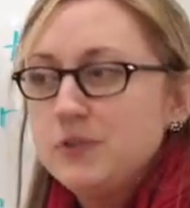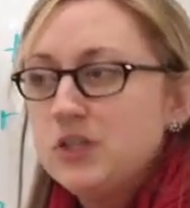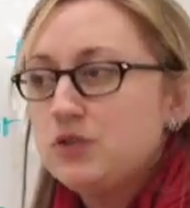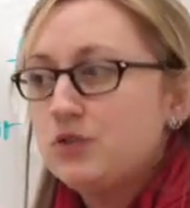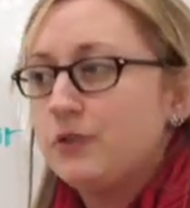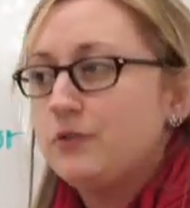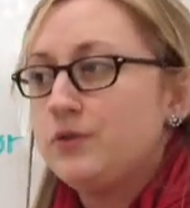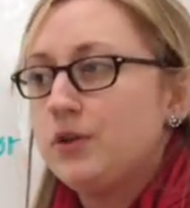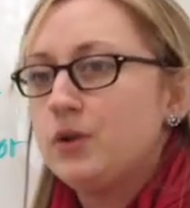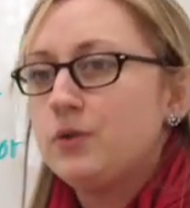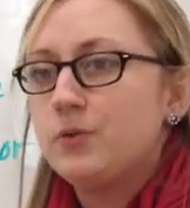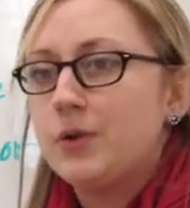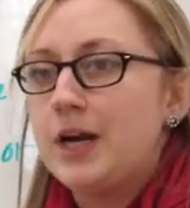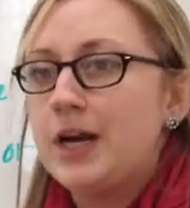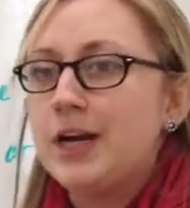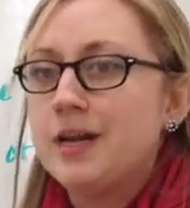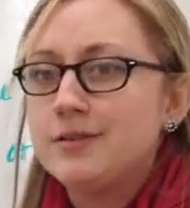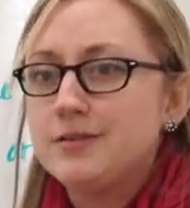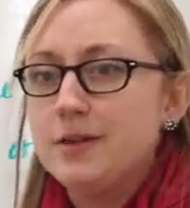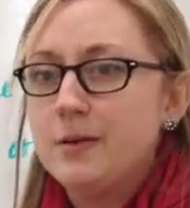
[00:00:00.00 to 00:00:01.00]
So if you're
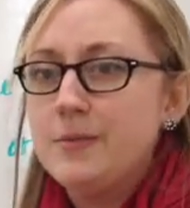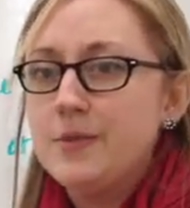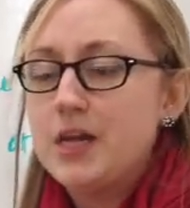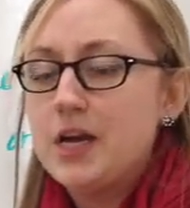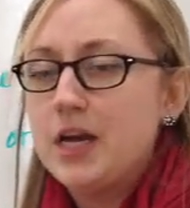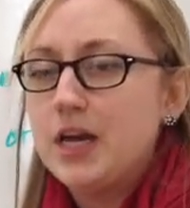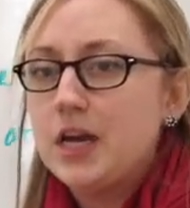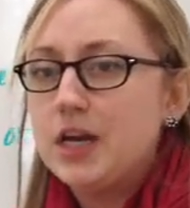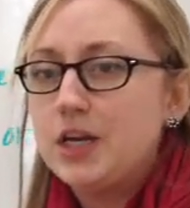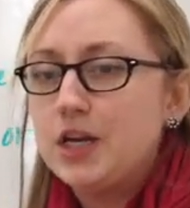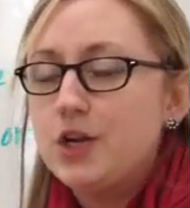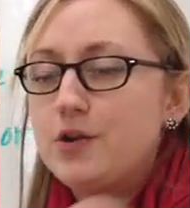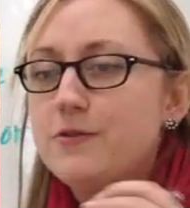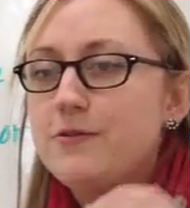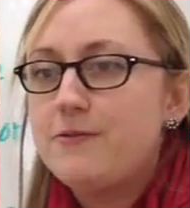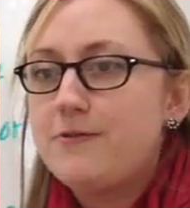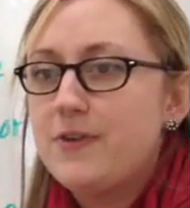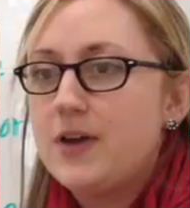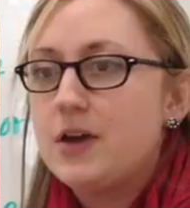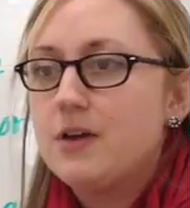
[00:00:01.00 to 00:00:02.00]
reading something and you
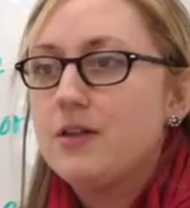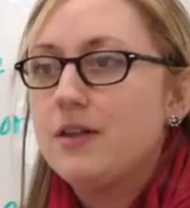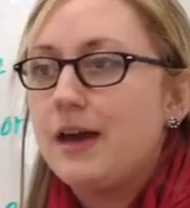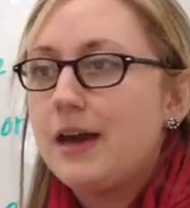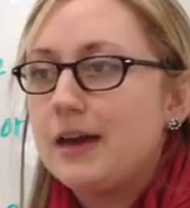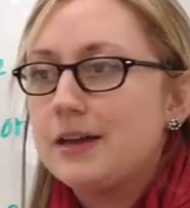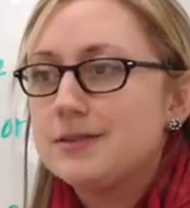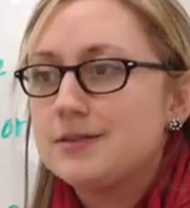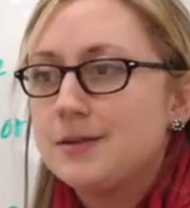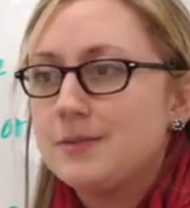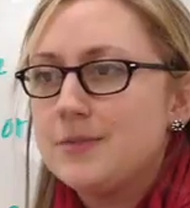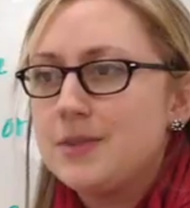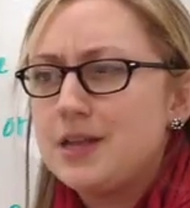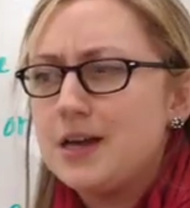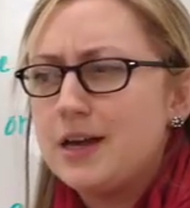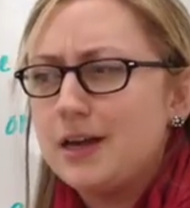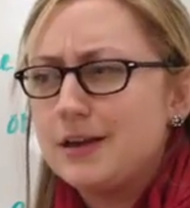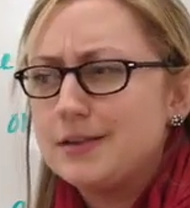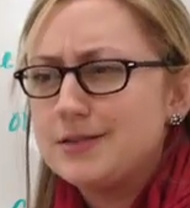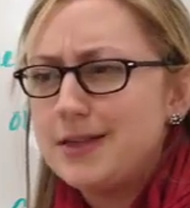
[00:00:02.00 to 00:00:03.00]
feel like
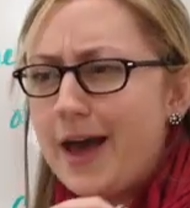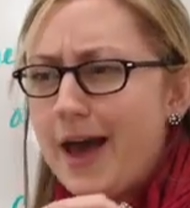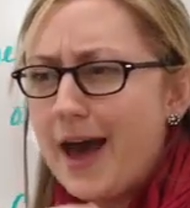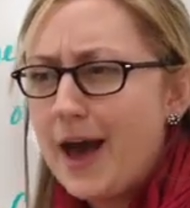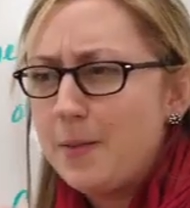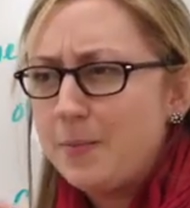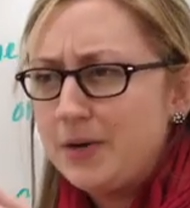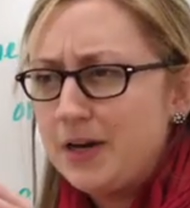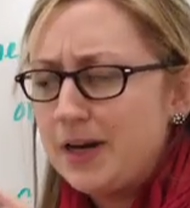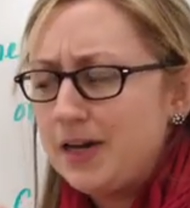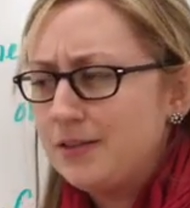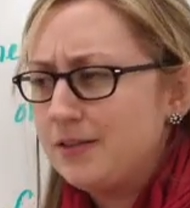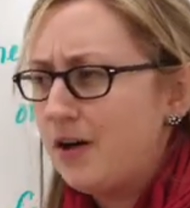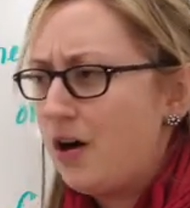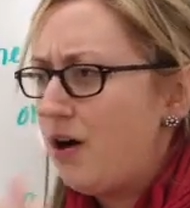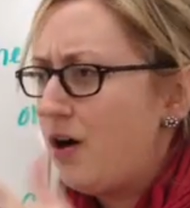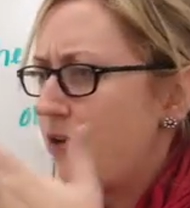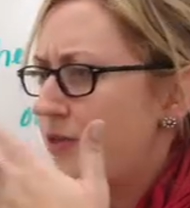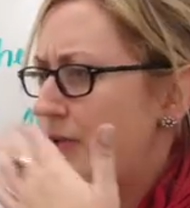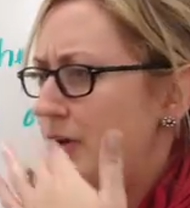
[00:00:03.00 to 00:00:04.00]
something is happening, the
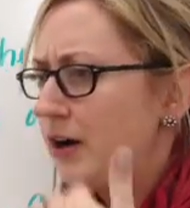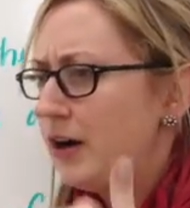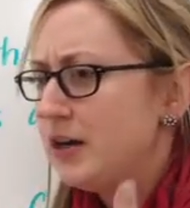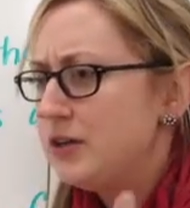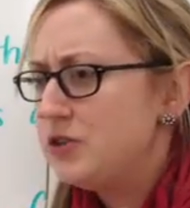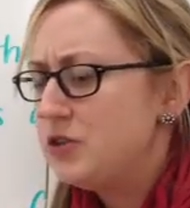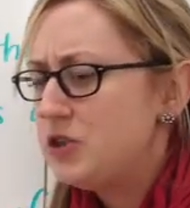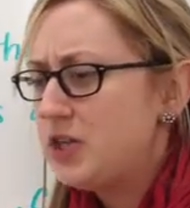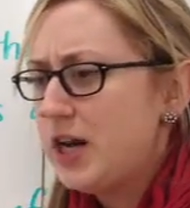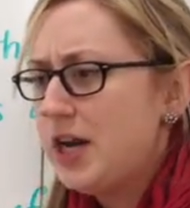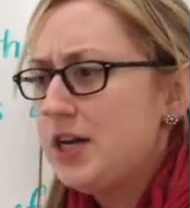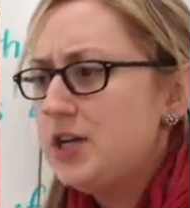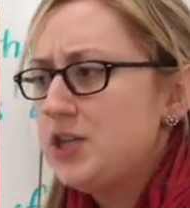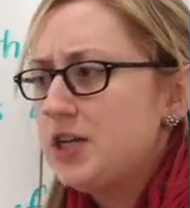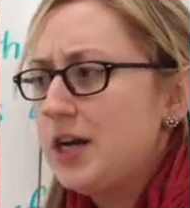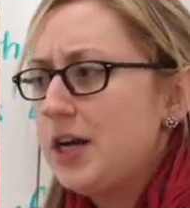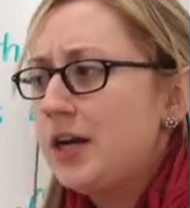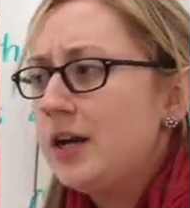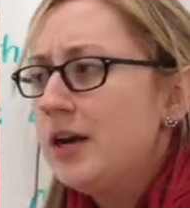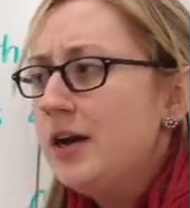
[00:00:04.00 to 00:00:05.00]
author is
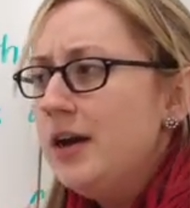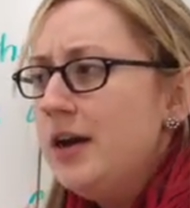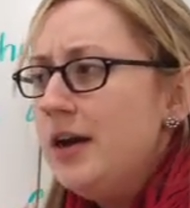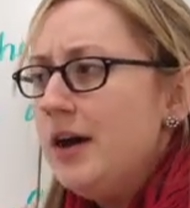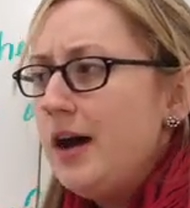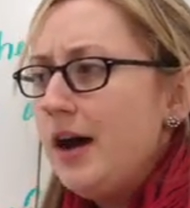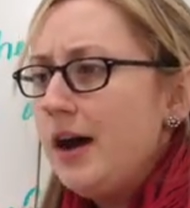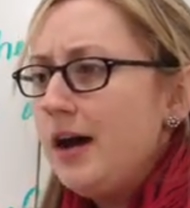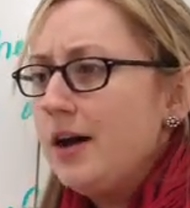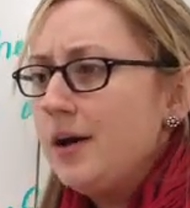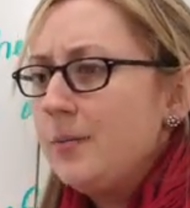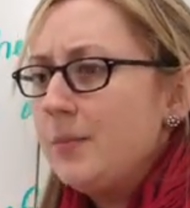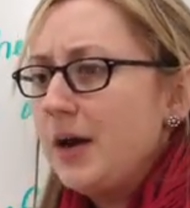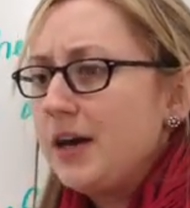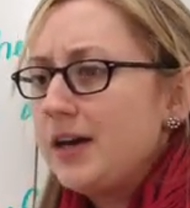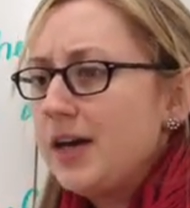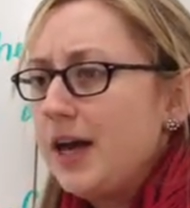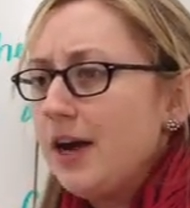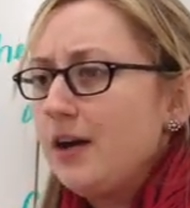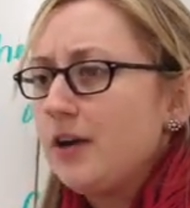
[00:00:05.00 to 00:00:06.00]
changing
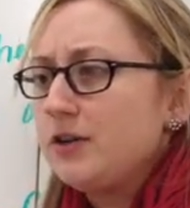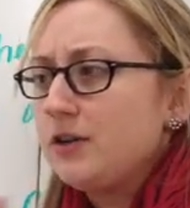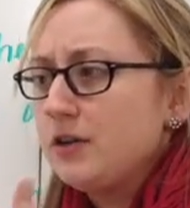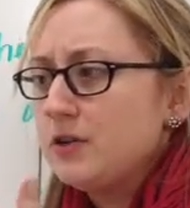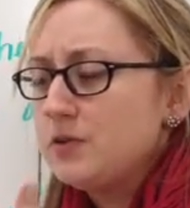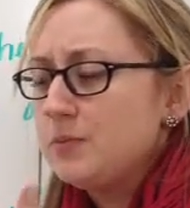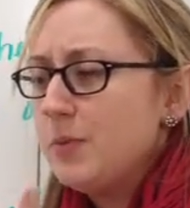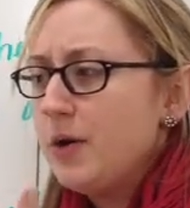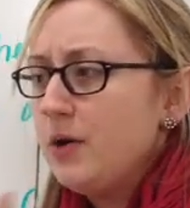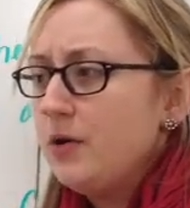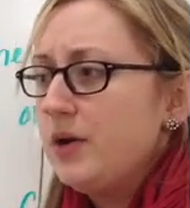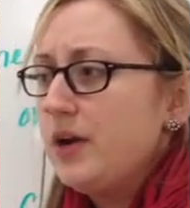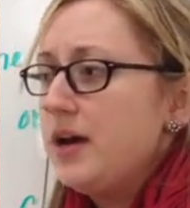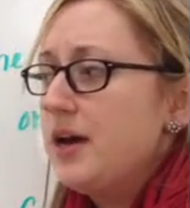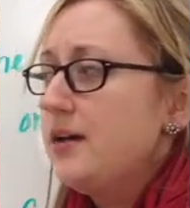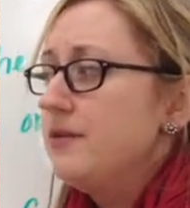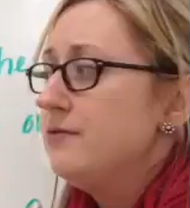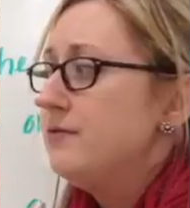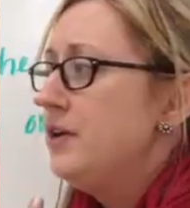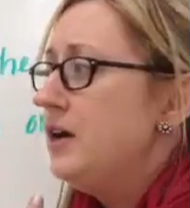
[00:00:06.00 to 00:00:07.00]
a character's
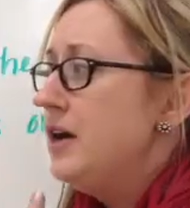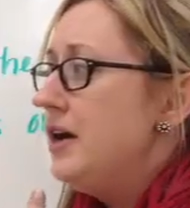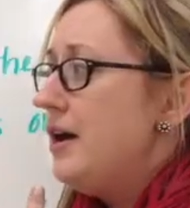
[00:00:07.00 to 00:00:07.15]
motive,